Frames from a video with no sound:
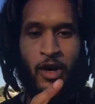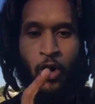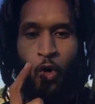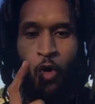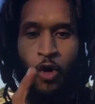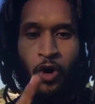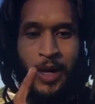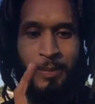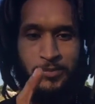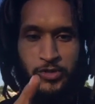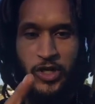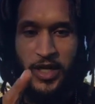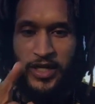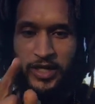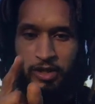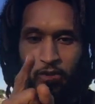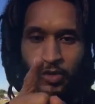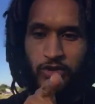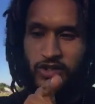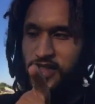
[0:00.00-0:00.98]
All I'm trying to
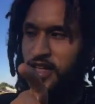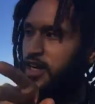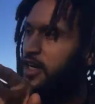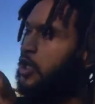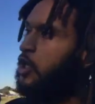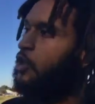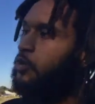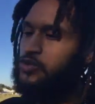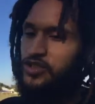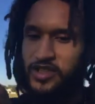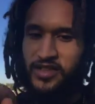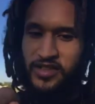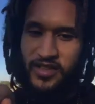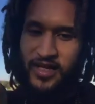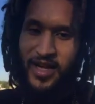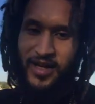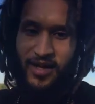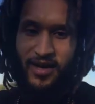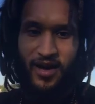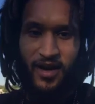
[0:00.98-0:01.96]
do is get closer to
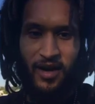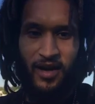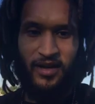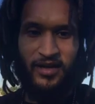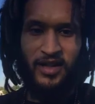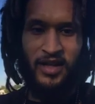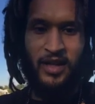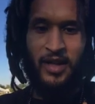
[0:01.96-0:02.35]
that God.